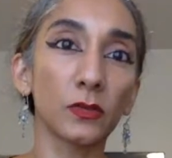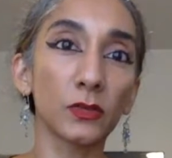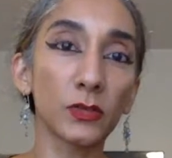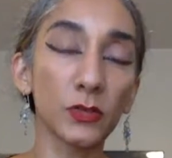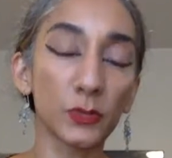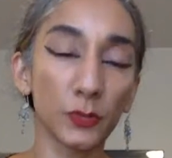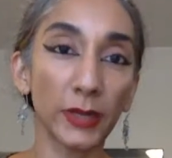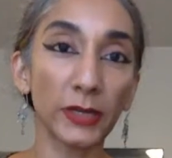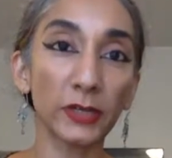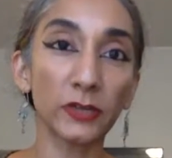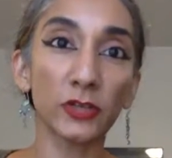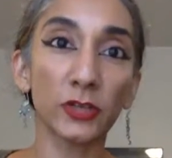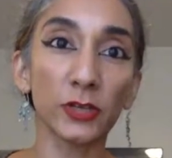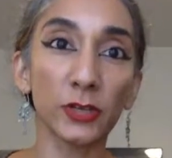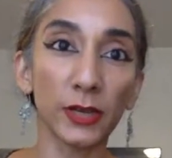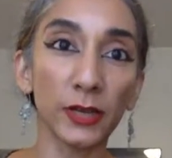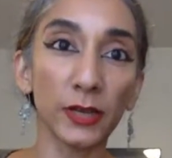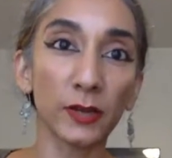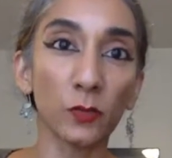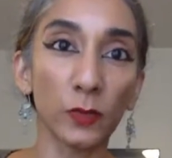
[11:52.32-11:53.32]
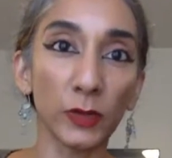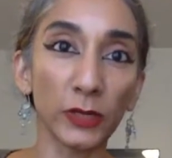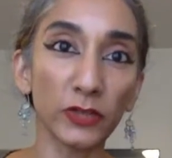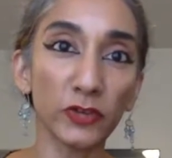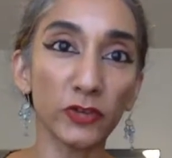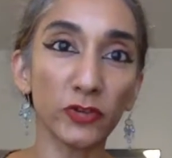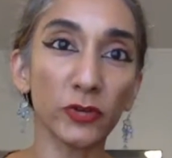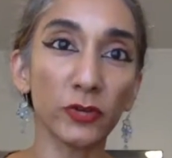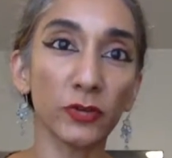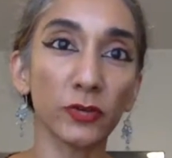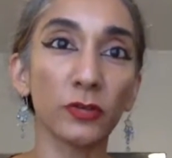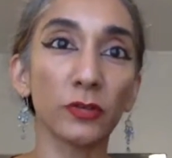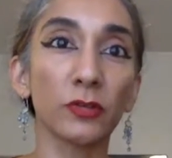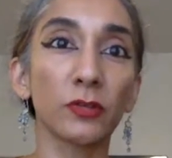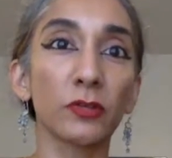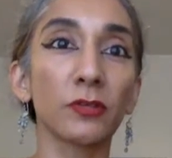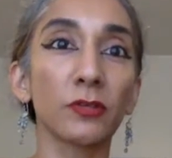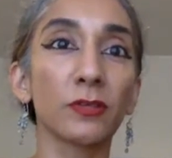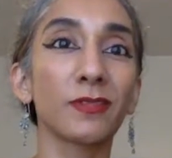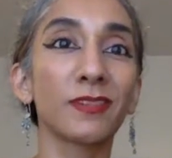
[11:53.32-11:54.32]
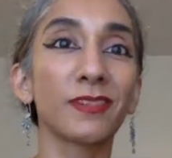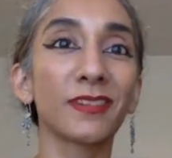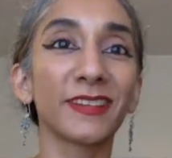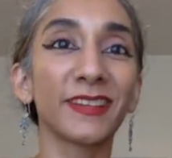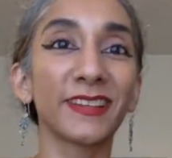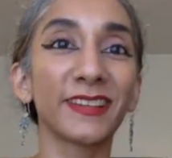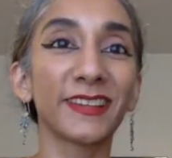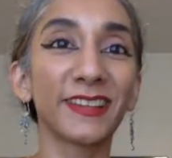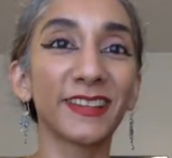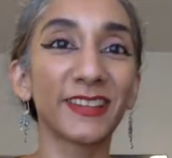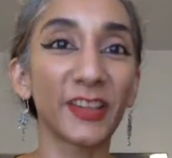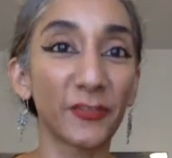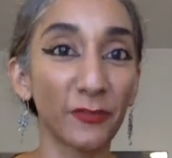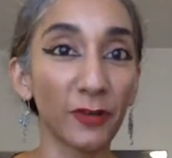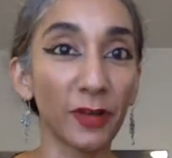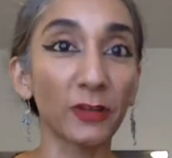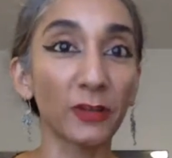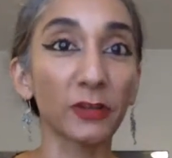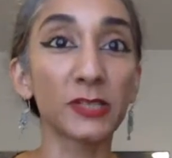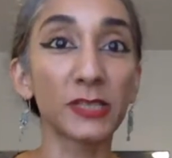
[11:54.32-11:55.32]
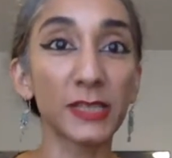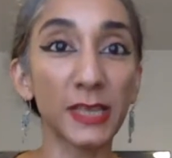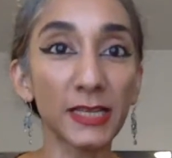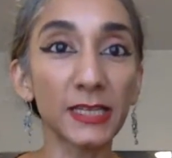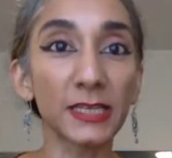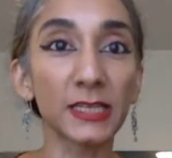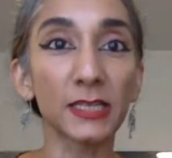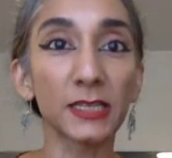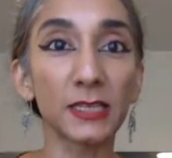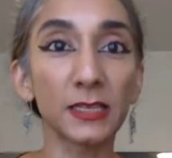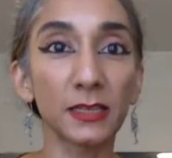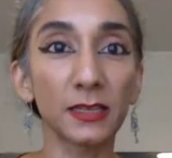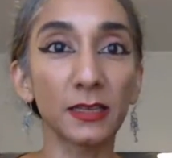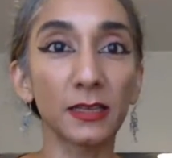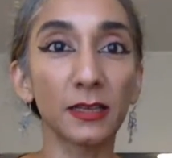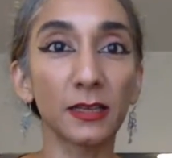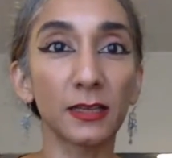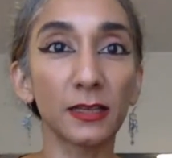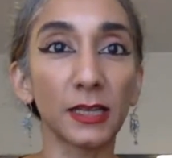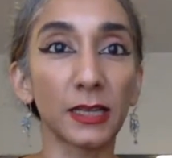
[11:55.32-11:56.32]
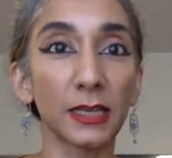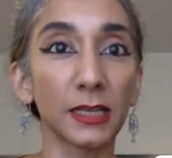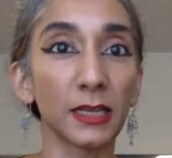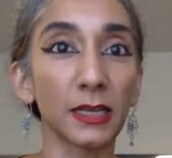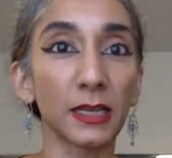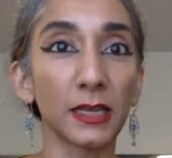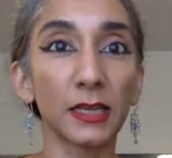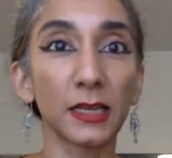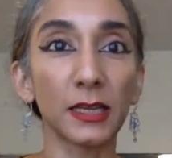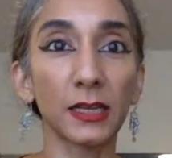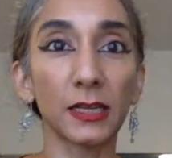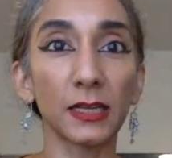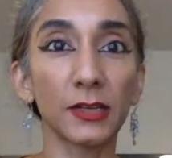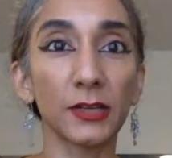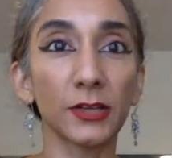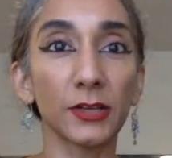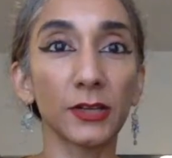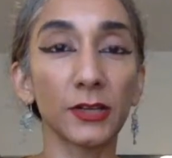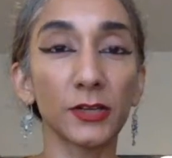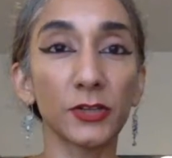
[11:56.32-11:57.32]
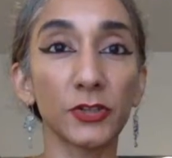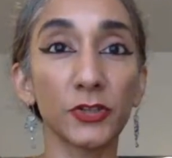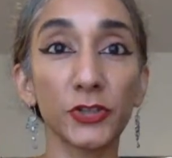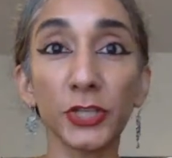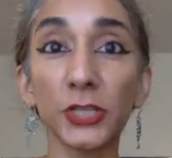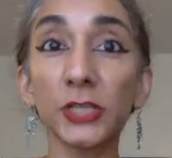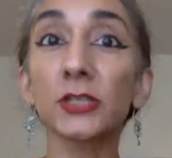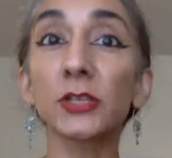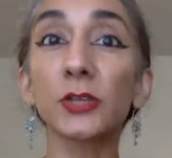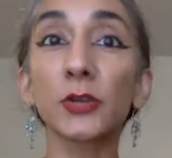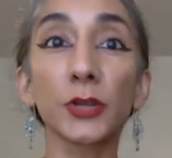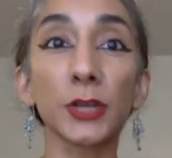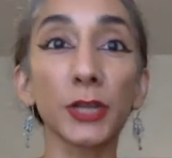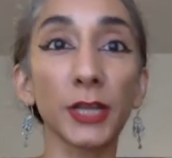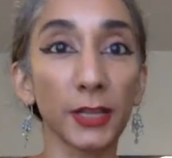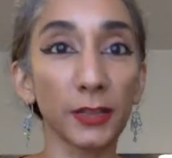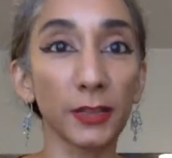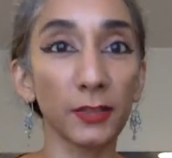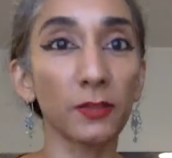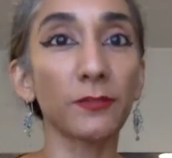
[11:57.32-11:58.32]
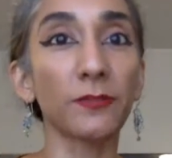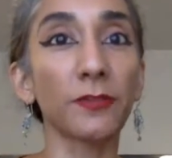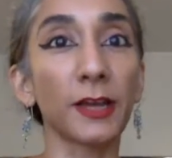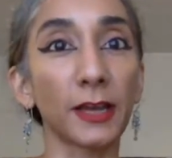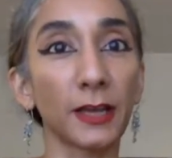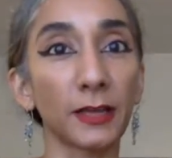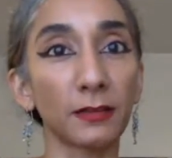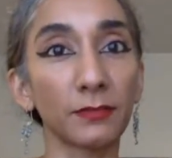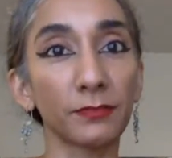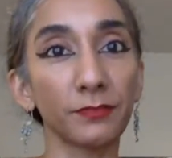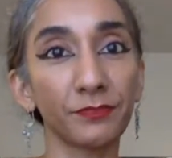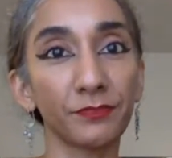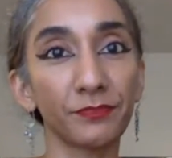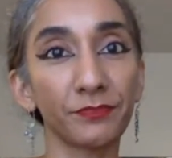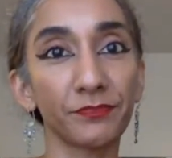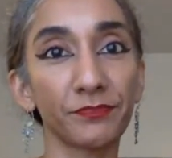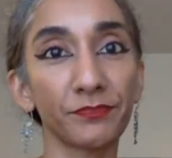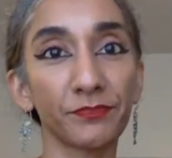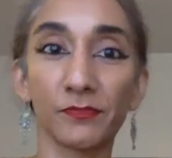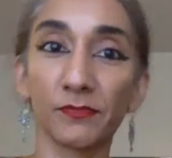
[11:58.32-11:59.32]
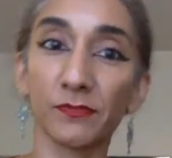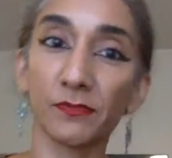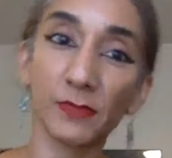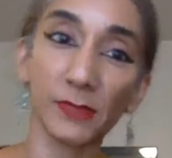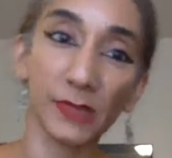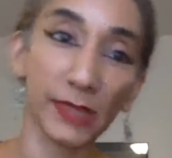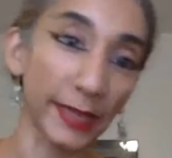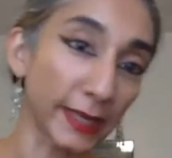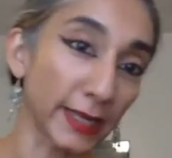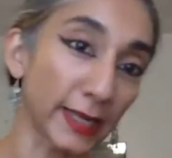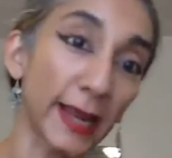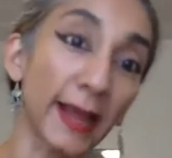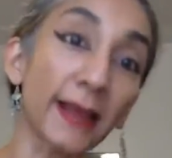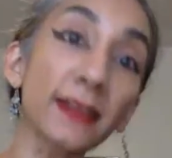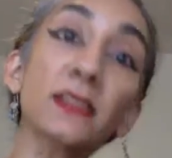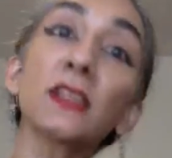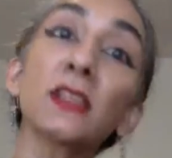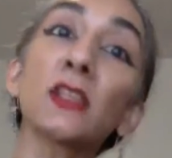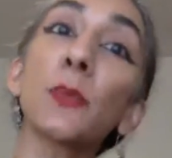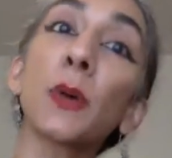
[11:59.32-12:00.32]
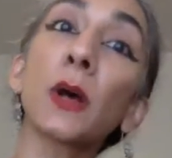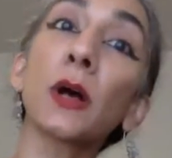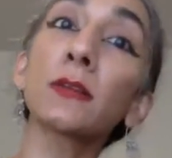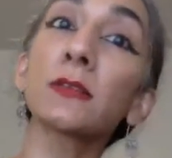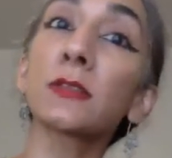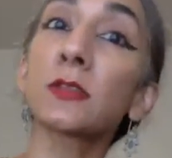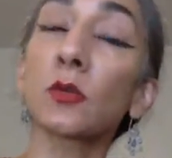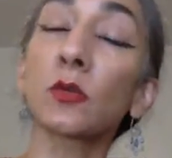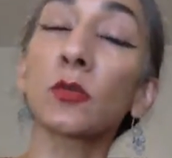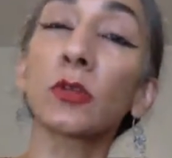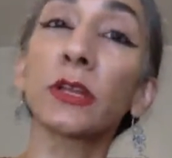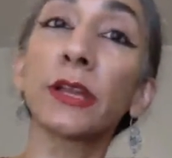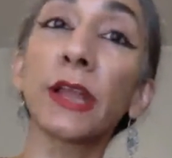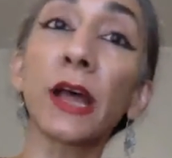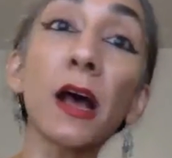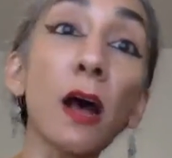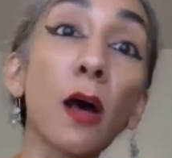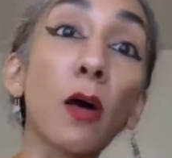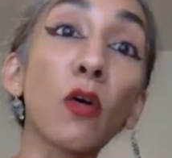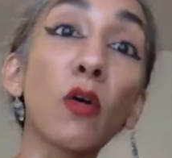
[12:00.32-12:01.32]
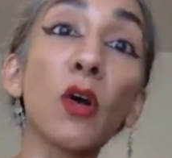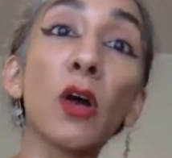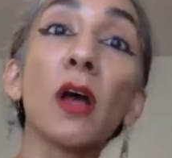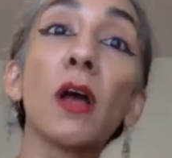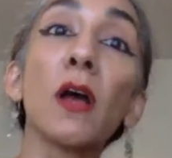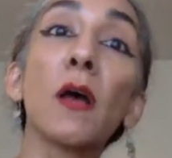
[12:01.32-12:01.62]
the direction in which their father's headed. That shit's gonna hit the fan like it has in the past, only now,